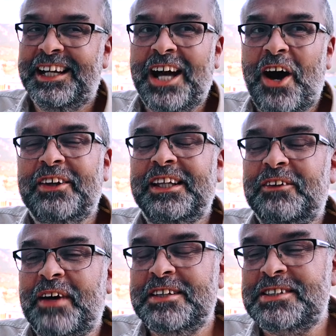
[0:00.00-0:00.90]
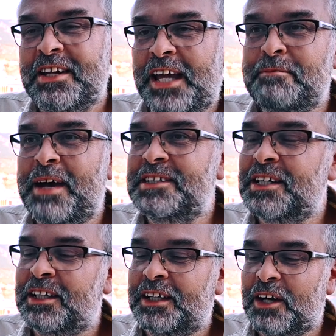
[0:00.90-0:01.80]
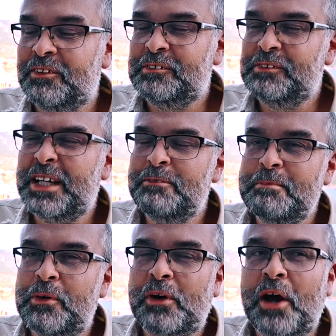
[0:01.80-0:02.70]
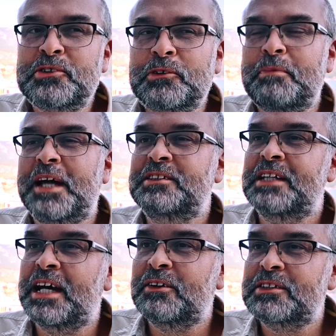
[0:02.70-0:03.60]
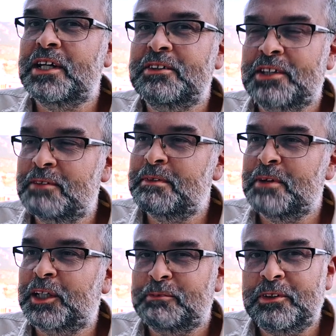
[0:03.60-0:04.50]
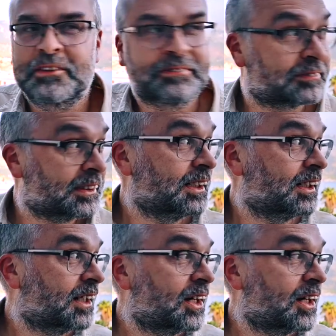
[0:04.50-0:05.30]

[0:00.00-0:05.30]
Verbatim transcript: No, I think the weather's going to get better. You know, we're more coastal based now, and so it's going to be much more of you